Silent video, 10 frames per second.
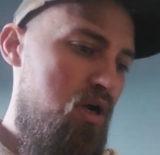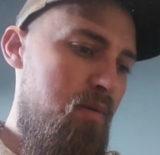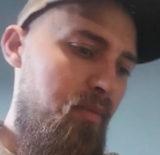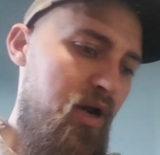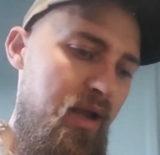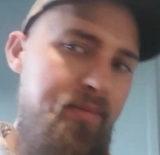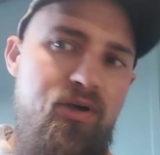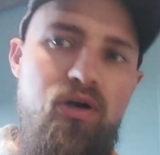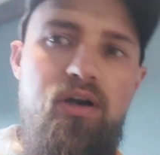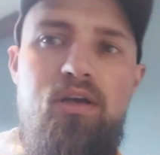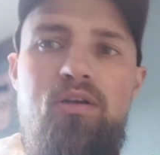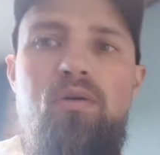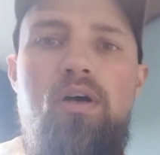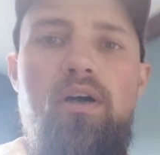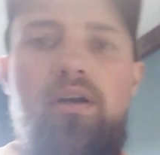but I'm going to
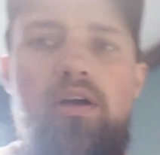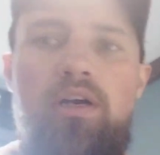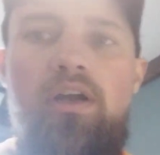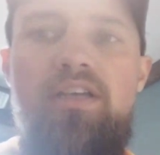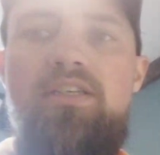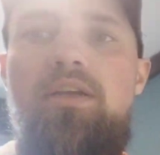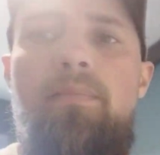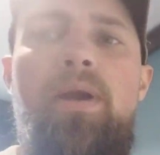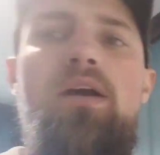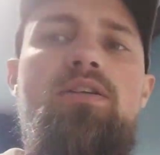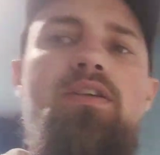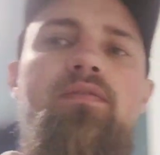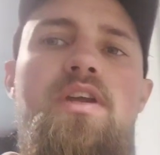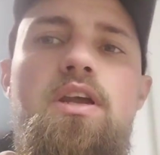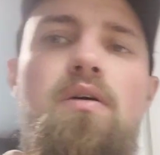do a nice comparison
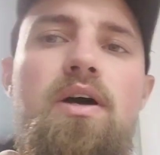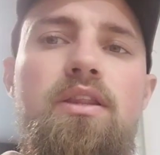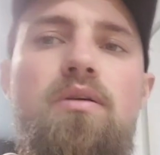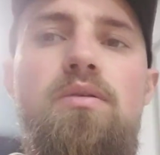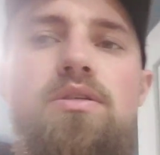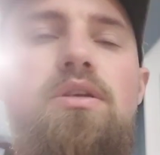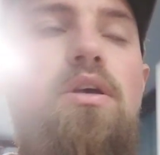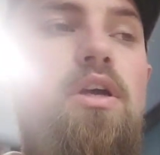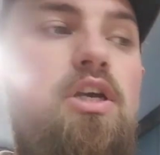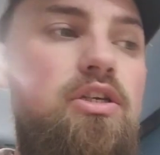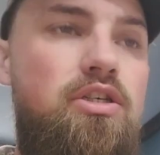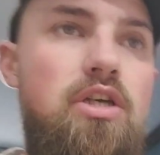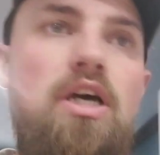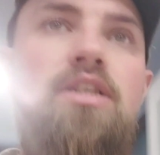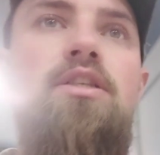video on those
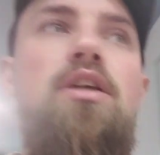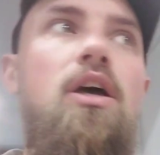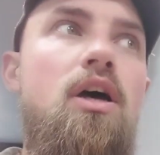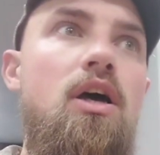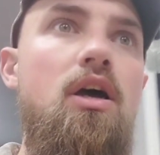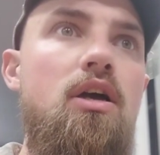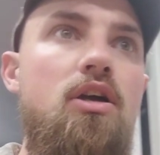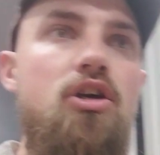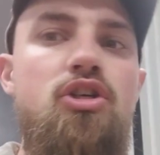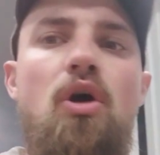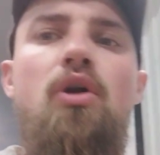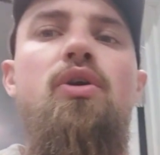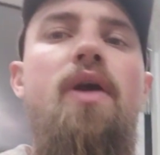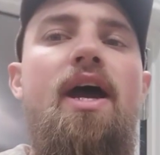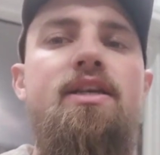just to show
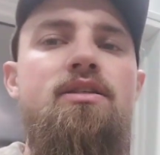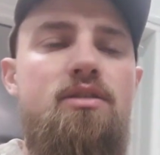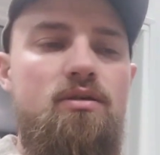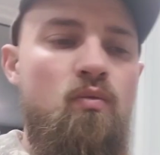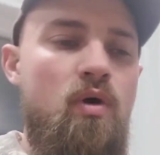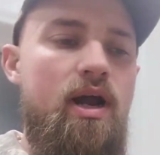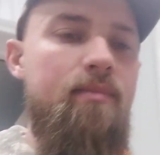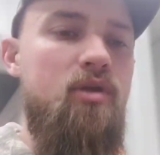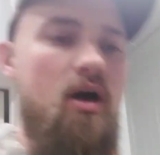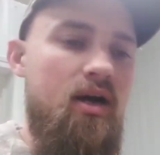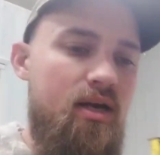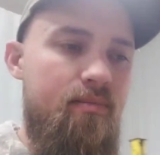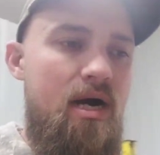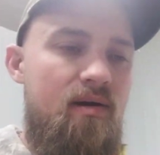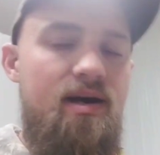you guys what I'm talking
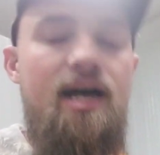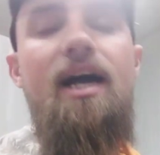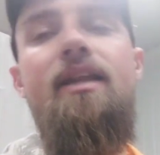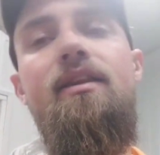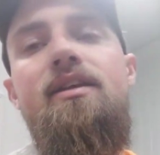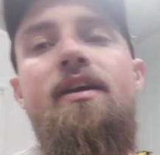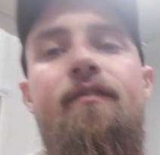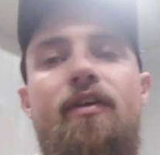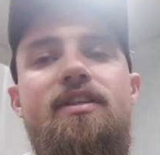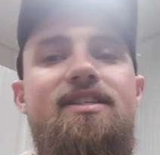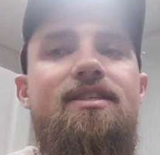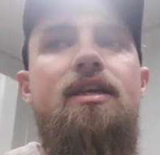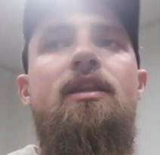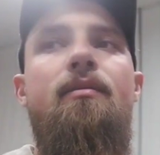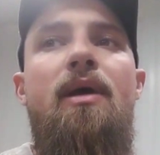about on the difference
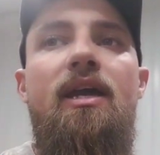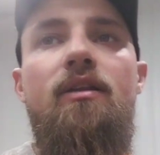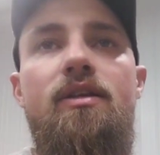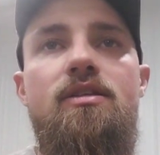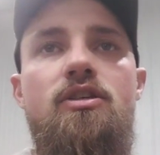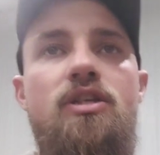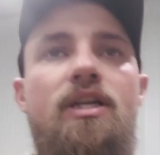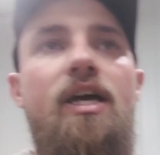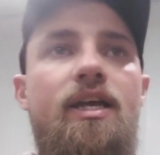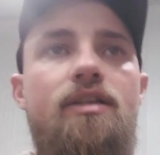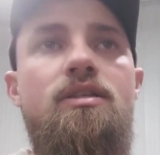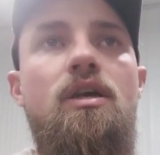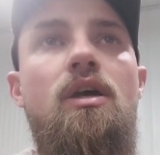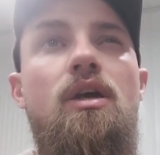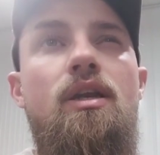in the Mangalitsa genetics.
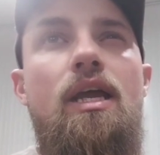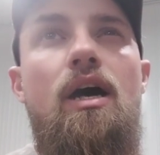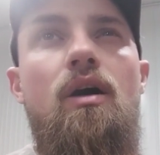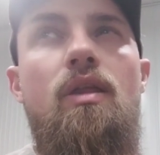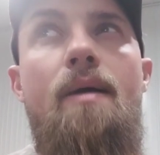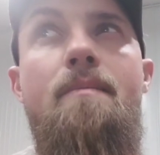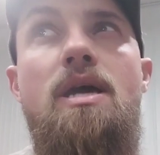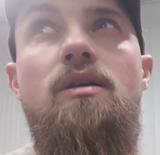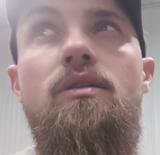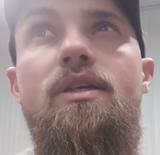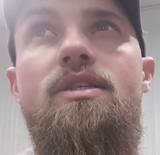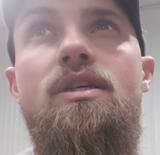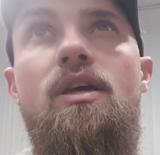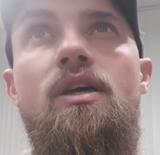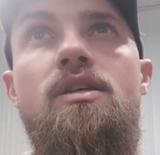Now that
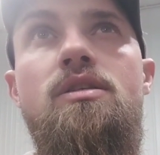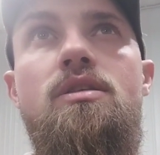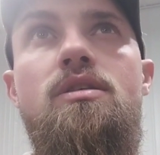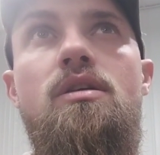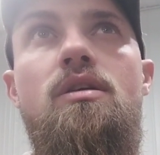Mangalitsa is